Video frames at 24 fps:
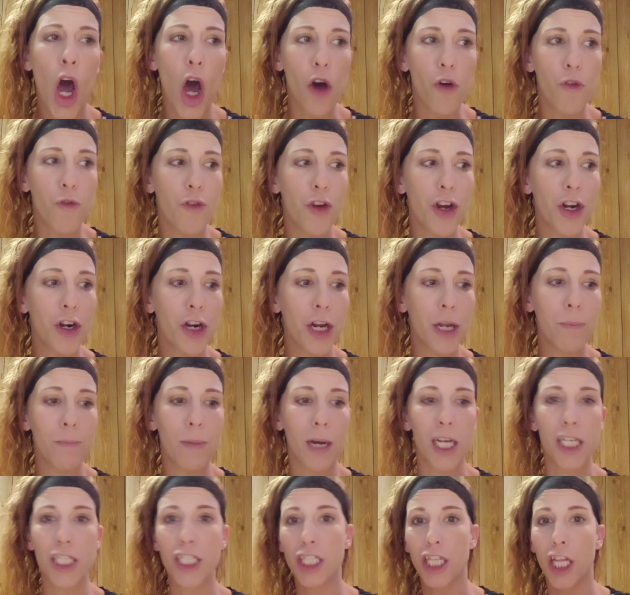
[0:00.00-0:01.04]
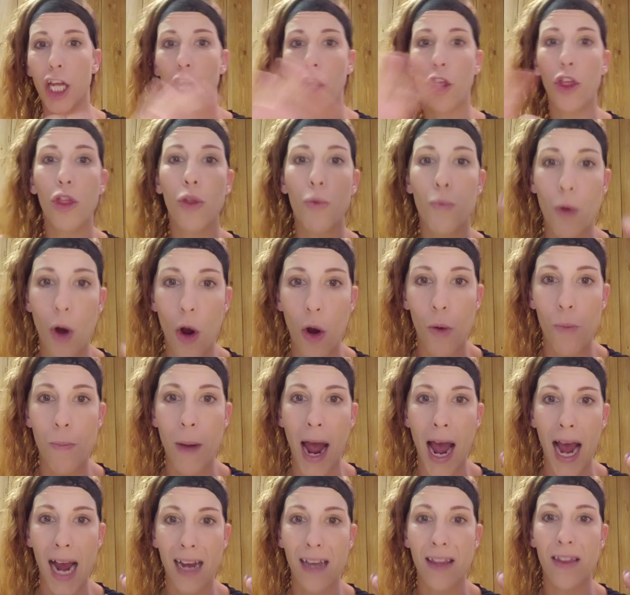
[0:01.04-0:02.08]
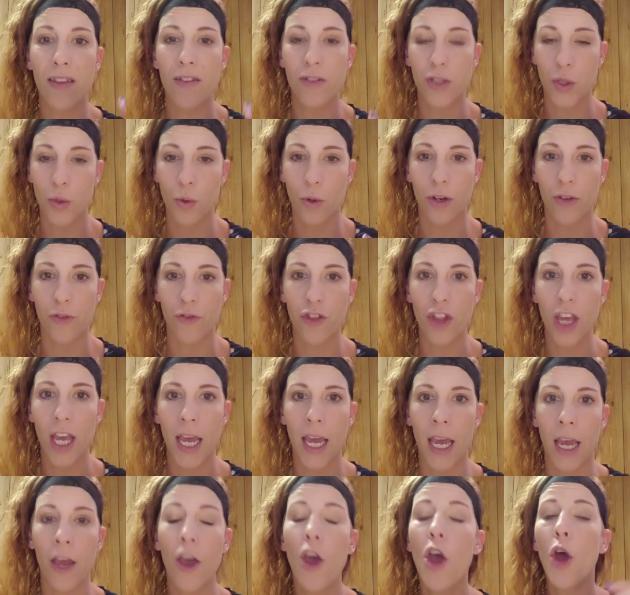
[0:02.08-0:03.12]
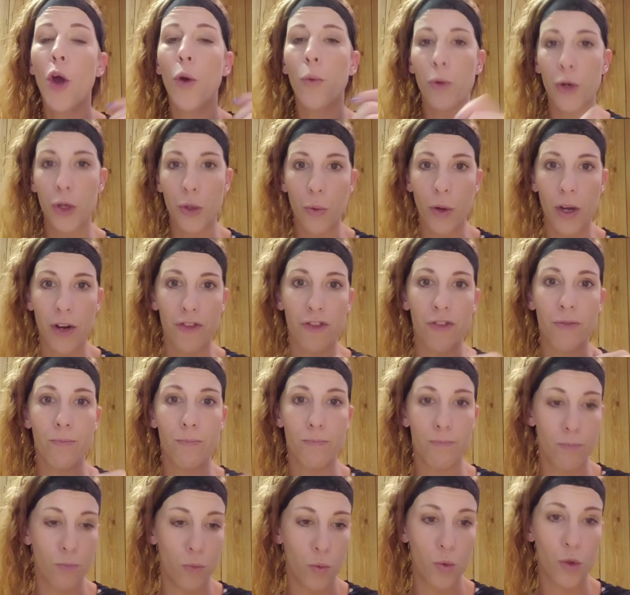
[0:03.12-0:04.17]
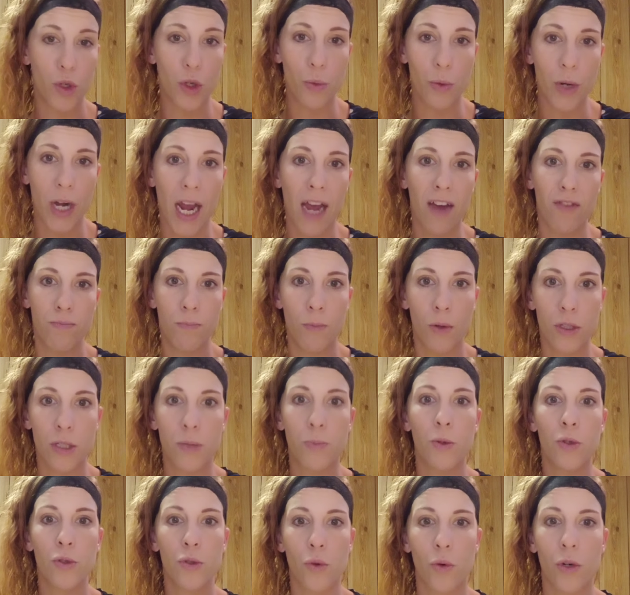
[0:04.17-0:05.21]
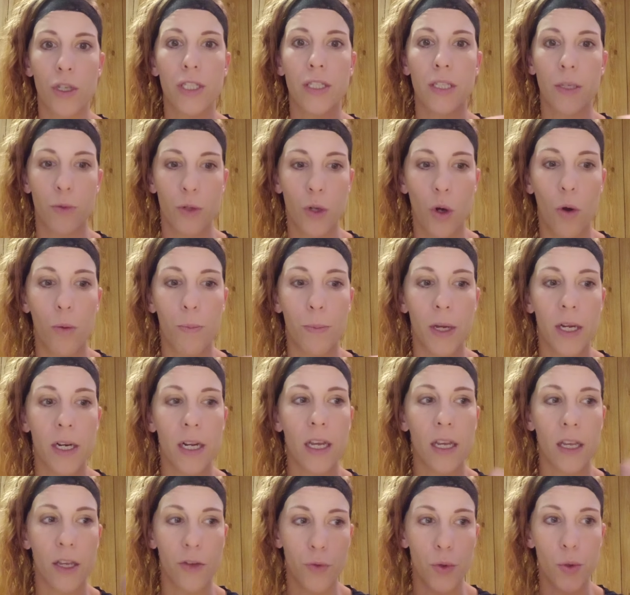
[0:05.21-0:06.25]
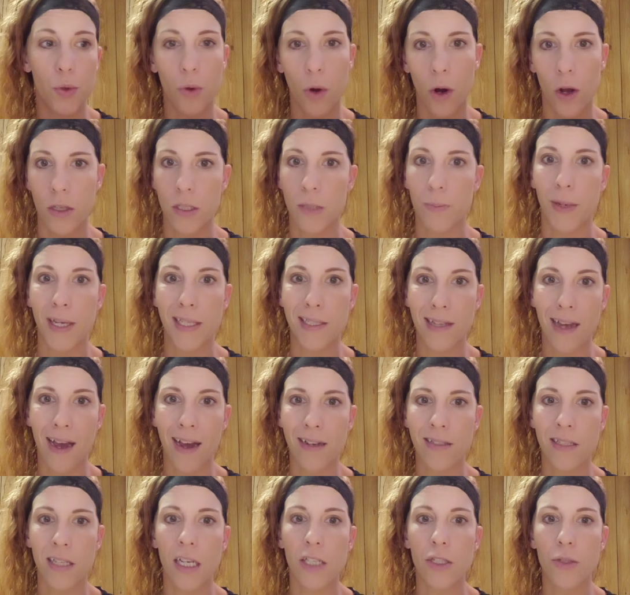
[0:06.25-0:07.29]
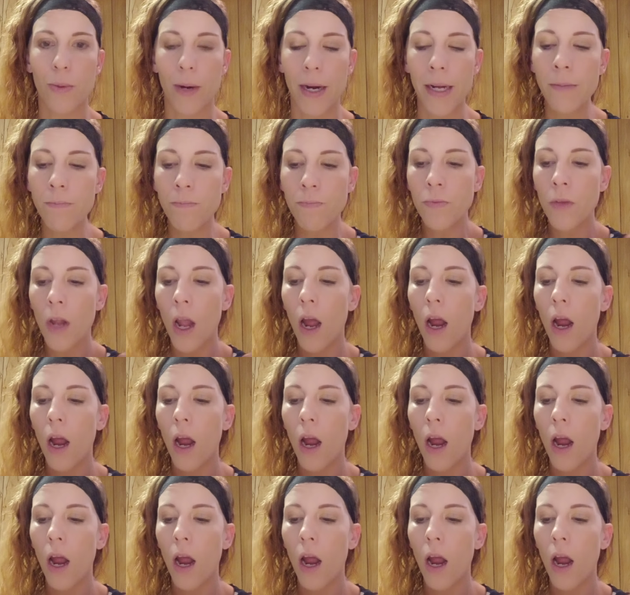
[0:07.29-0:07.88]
a very much like throwback sort of thing where you would have multiple doors that would open and give you crawl space access, right?